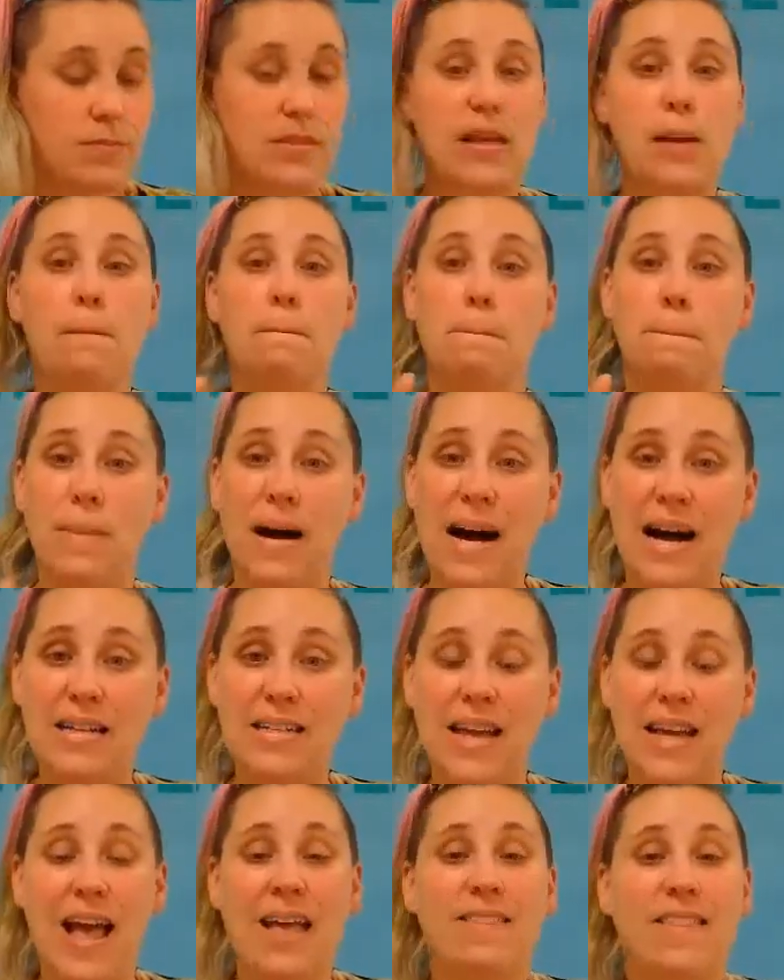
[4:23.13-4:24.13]
But
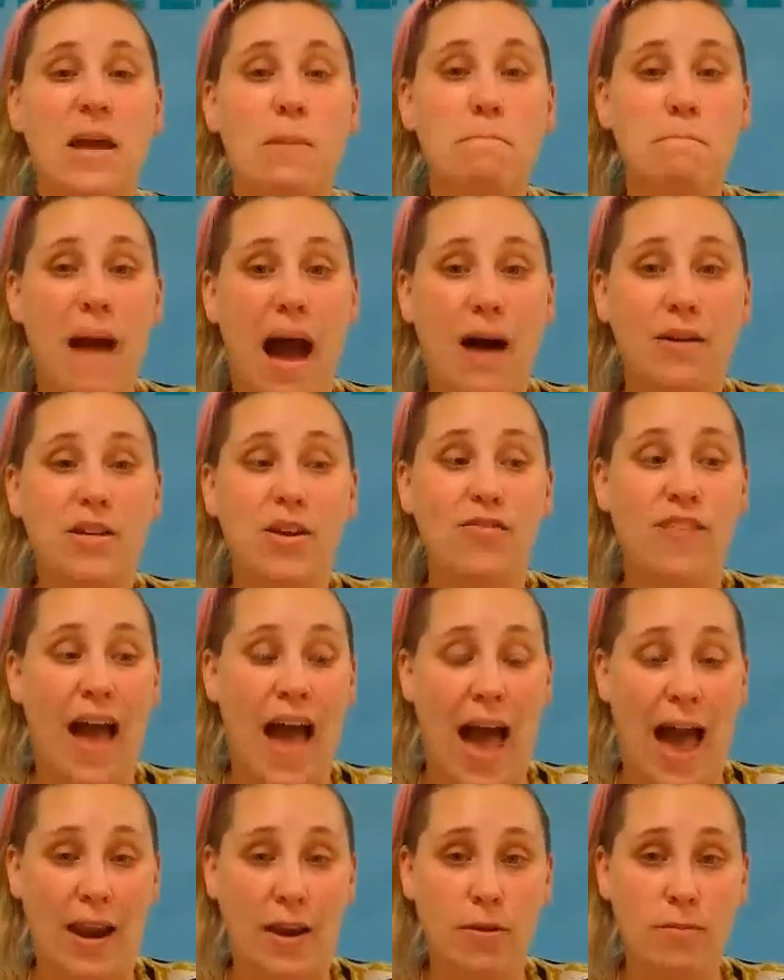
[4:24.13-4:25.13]
the amount of
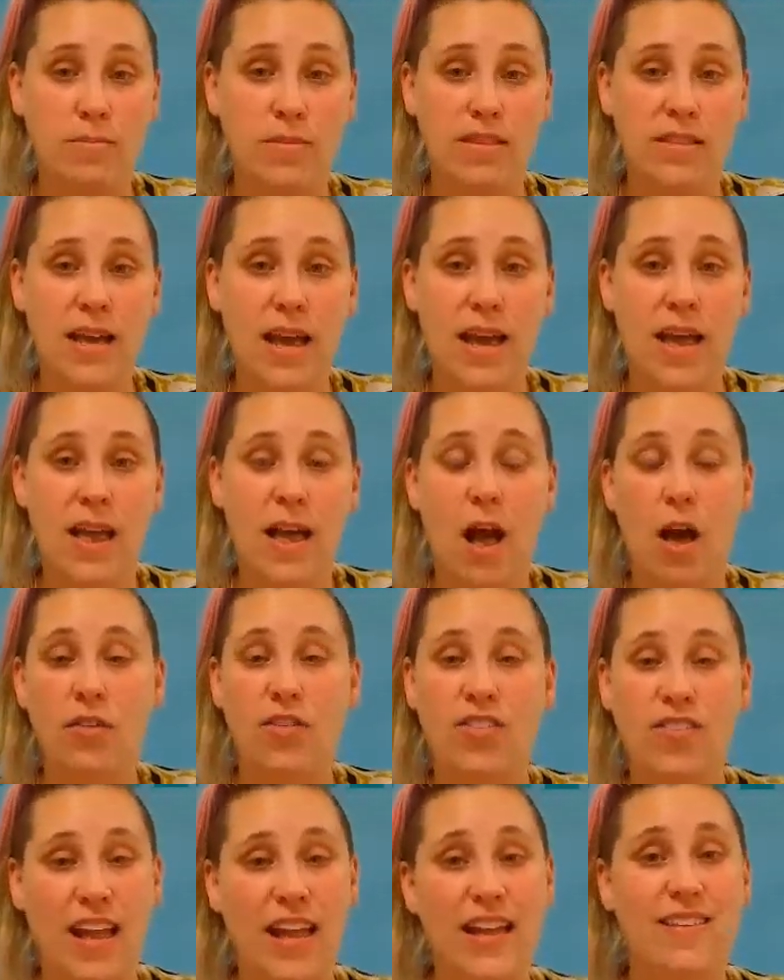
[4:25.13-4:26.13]
atoms
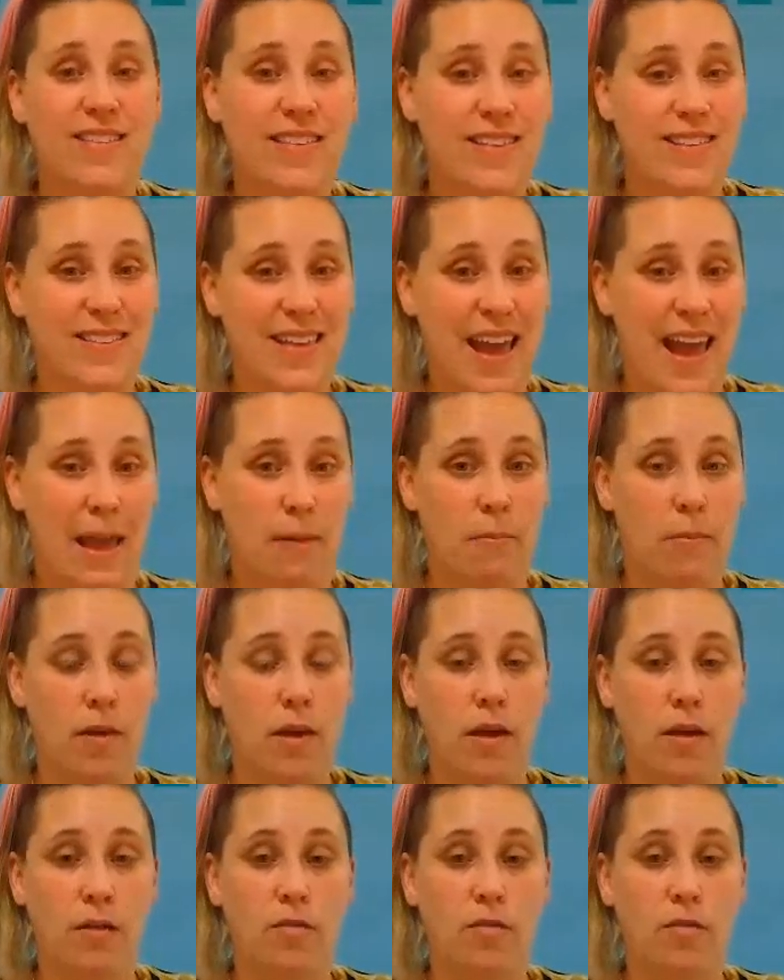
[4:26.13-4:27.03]
stays the same.